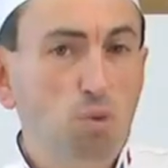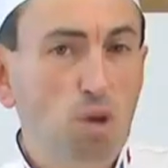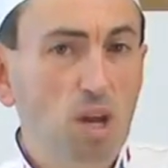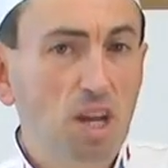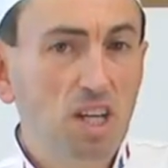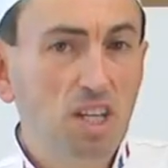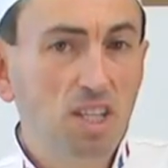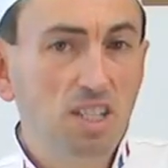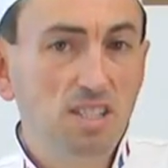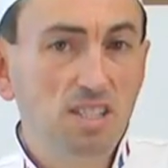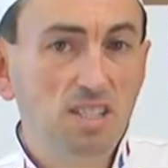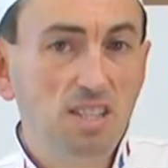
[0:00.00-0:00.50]

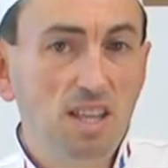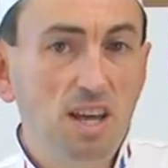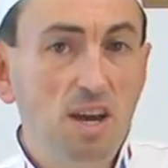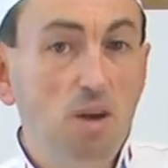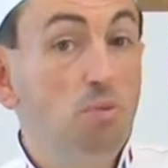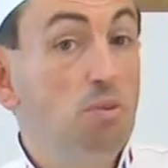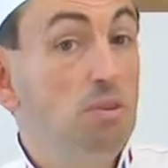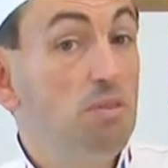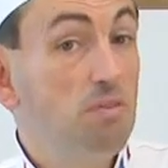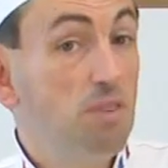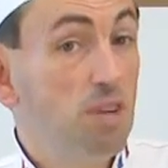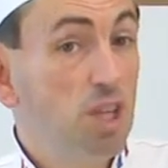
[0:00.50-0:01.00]
practice
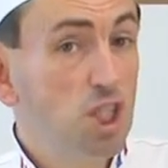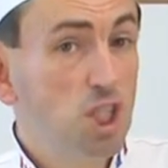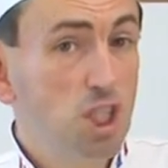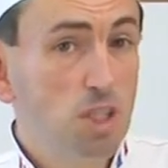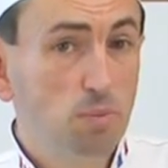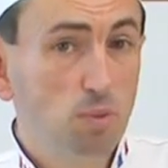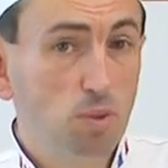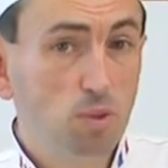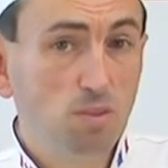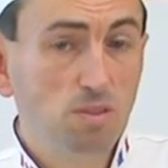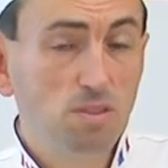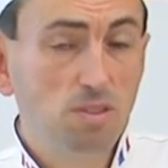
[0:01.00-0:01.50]
now with
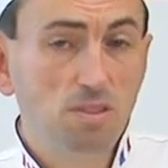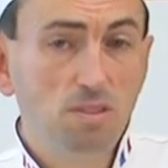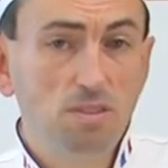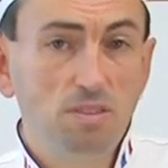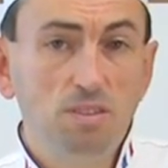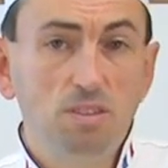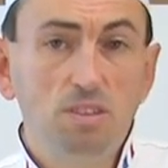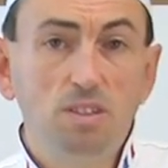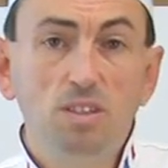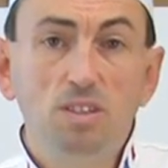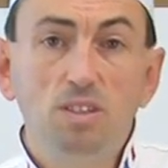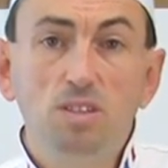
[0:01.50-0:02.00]
vegetables.
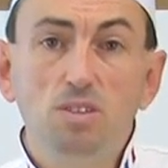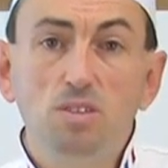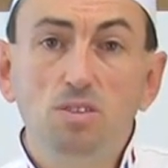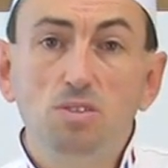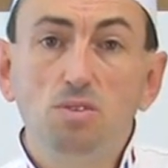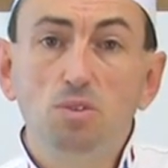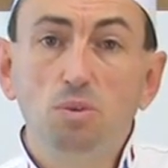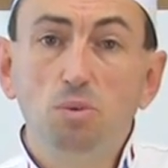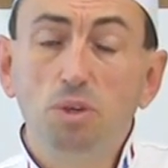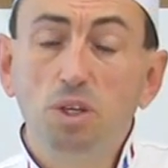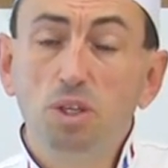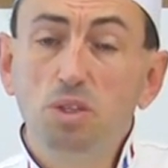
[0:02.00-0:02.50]

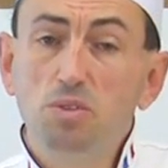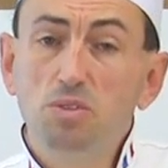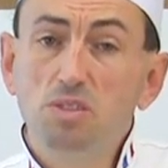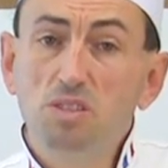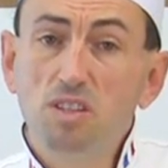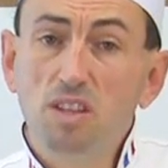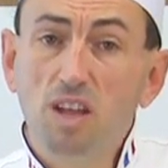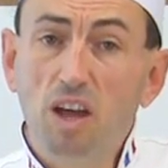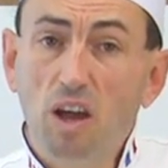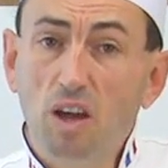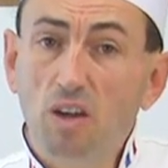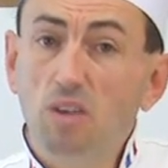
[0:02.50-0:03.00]
So we're going to
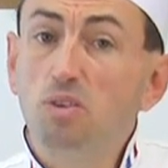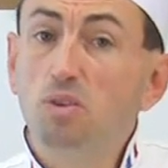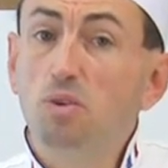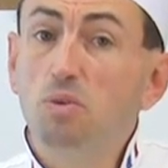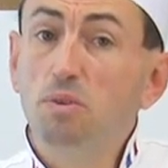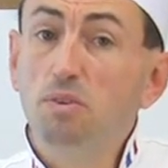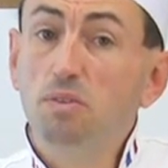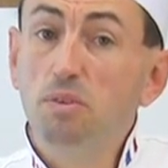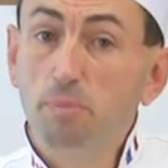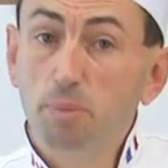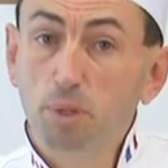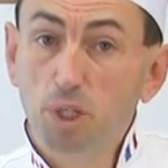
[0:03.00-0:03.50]
start
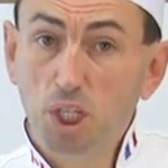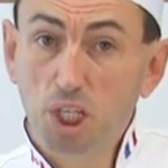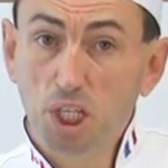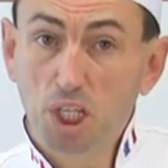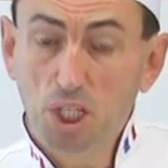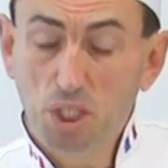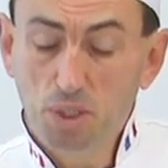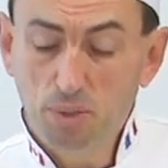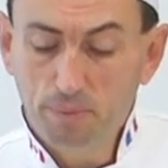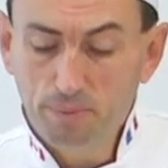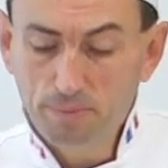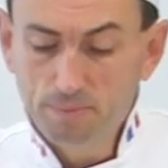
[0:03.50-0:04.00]
with a
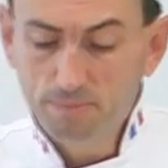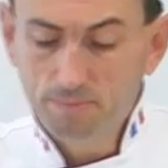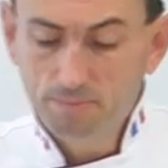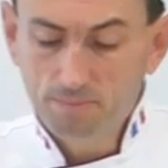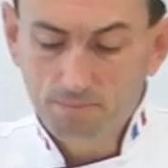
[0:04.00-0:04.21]
potato.